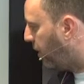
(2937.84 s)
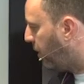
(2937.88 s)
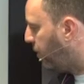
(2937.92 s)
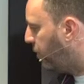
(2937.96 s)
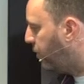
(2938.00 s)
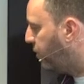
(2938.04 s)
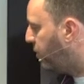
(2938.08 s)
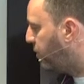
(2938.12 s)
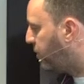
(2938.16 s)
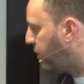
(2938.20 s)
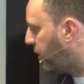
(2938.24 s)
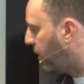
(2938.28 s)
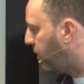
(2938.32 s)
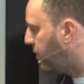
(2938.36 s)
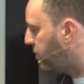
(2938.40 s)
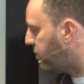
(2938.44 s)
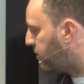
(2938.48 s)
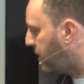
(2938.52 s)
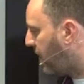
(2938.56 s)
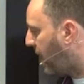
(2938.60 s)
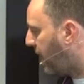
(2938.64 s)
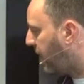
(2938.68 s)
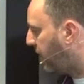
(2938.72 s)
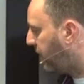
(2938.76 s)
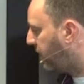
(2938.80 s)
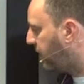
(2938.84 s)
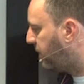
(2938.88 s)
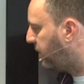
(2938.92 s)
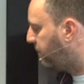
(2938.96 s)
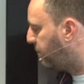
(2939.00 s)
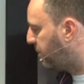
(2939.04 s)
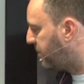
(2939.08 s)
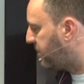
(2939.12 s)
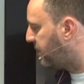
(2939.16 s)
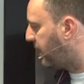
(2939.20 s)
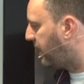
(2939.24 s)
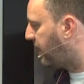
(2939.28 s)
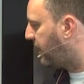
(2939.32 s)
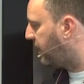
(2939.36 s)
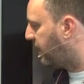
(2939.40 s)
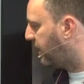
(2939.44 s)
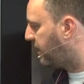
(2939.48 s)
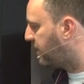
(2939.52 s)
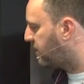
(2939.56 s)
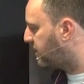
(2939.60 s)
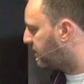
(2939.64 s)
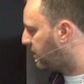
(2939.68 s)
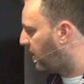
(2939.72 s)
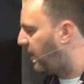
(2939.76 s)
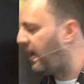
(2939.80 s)
who chose that particular
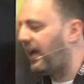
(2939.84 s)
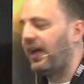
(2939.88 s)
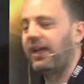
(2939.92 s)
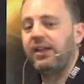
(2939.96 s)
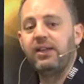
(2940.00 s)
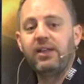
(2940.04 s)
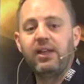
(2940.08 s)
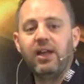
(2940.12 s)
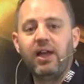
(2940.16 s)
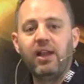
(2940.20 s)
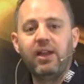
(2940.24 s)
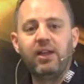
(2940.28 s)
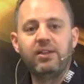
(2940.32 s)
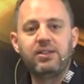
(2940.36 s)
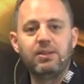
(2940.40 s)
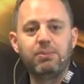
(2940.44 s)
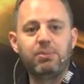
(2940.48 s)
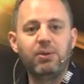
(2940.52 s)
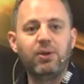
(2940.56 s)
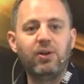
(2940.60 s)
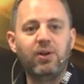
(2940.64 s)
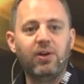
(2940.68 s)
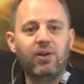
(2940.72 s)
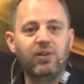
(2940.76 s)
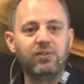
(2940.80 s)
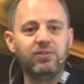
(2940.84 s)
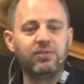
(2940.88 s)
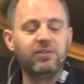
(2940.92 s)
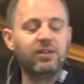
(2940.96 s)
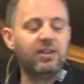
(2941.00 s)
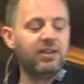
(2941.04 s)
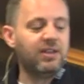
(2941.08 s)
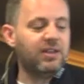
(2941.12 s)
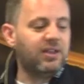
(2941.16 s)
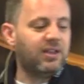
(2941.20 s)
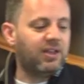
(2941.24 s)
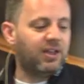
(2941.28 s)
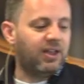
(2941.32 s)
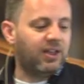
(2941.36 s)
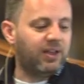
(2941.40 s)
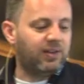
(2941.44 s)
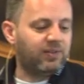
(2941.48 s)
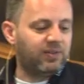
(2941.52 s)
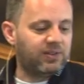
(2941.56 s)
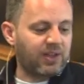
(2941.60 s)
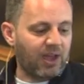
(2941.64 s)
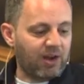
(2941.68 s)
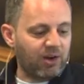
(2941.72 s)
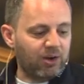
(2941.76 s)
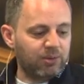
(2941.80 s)
cyan color to put on a
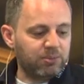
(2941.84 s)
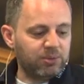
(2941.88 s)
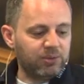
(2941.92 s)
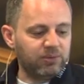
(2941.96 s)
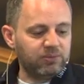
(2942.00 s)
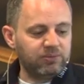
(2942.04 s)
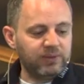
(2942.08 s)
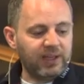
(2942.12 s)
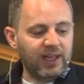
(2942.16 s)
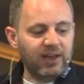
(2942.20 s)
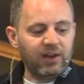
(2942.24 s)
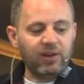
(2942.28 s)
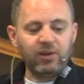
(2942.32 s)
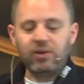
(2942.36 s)
terrible yellow